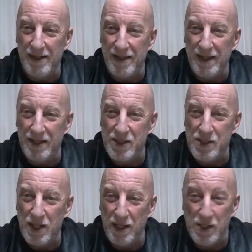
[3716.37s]
thinks
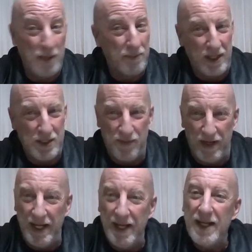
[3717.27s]
something is
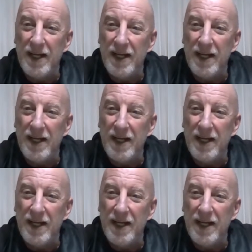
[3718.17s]
funny.